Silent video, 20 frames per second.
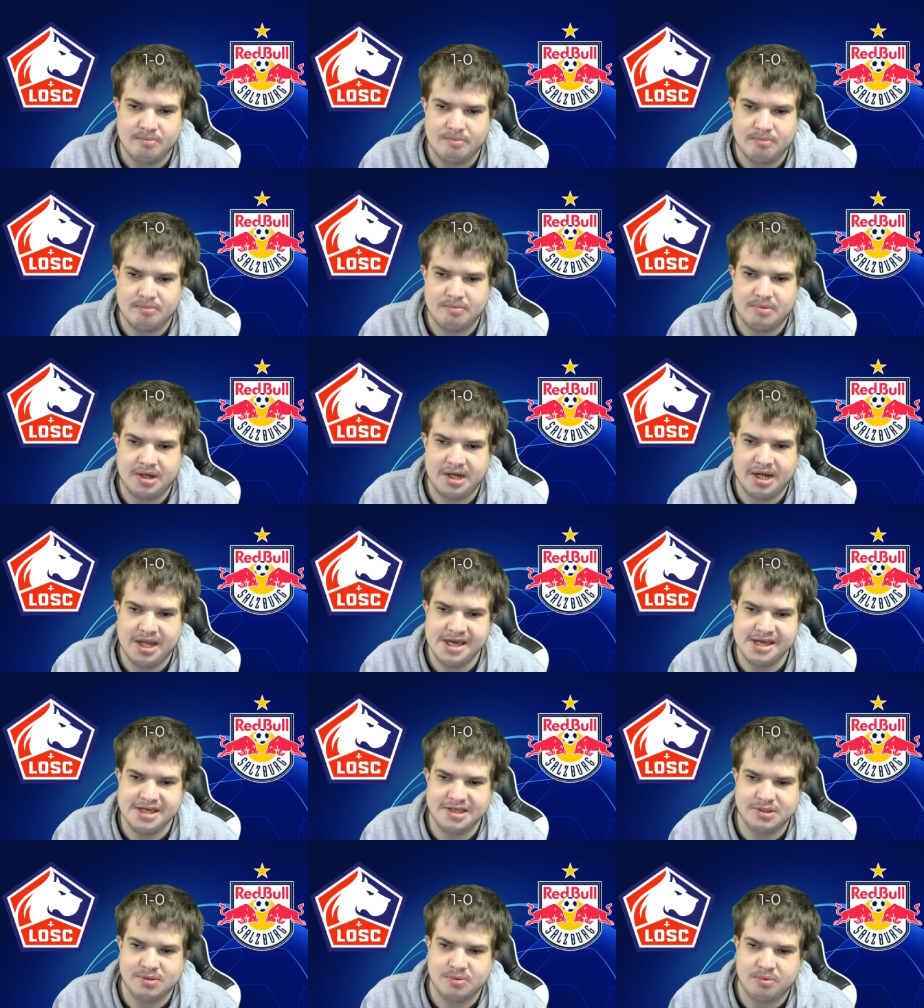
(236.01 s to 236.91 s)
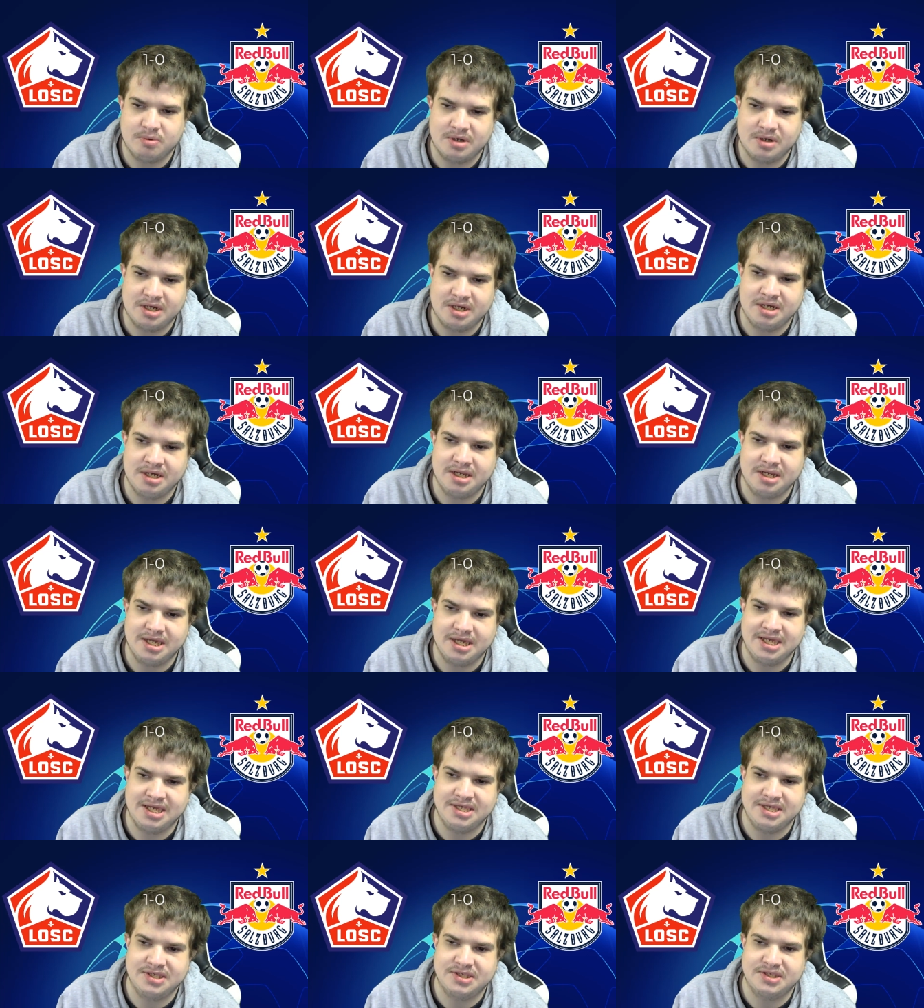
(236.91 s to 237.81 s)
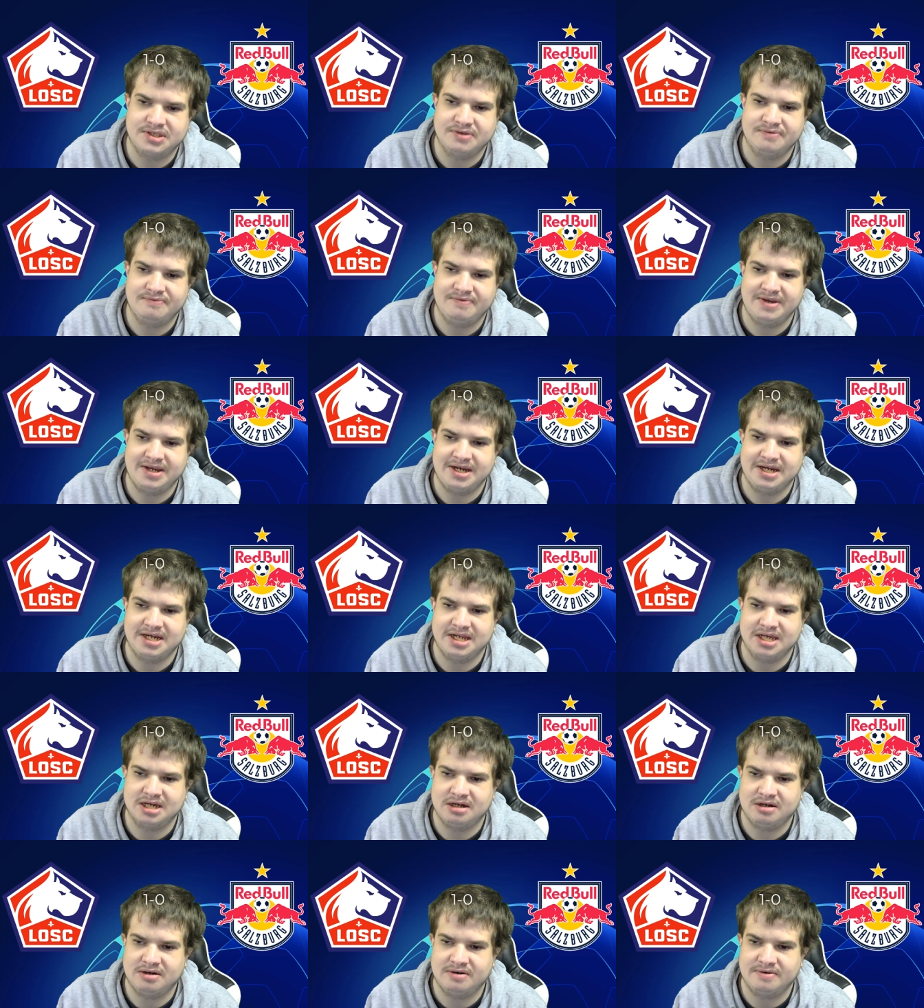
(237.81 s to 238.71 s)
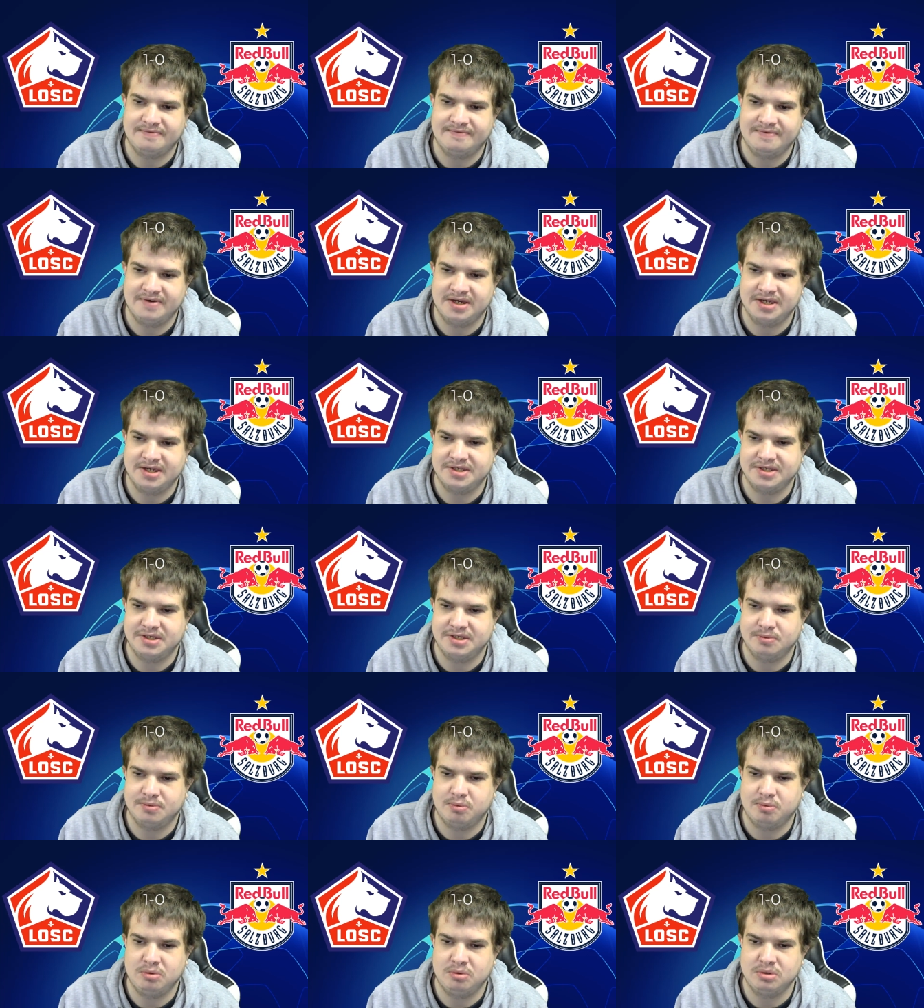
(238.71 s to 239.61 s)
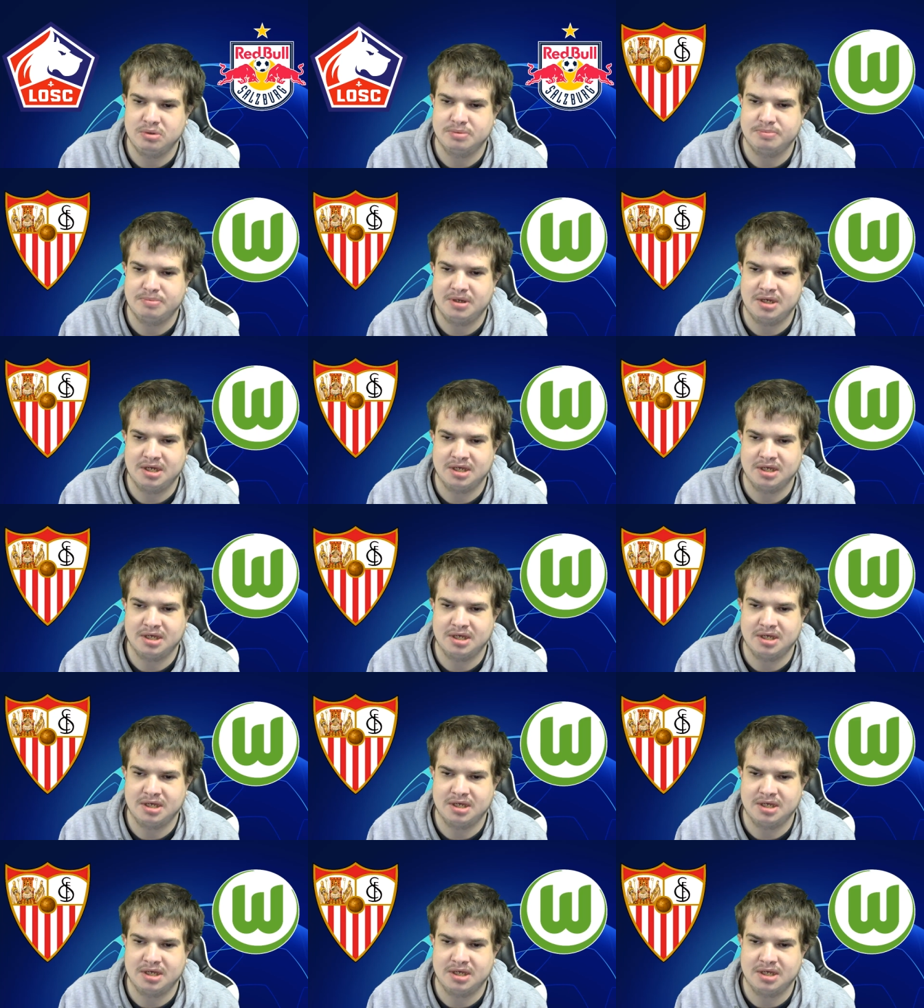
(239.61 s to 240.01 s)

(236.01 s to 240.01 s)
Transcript: My next one is Sevilla versus Wolfsburg.